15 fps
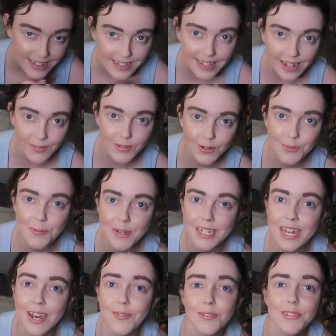that would be
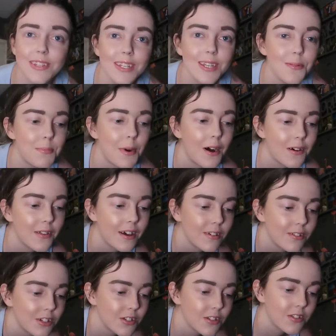definitely a part that I
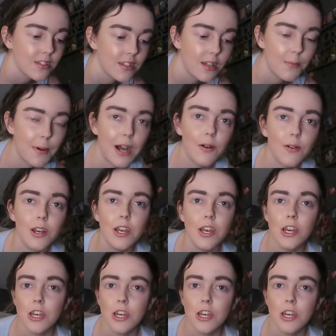would just clip out.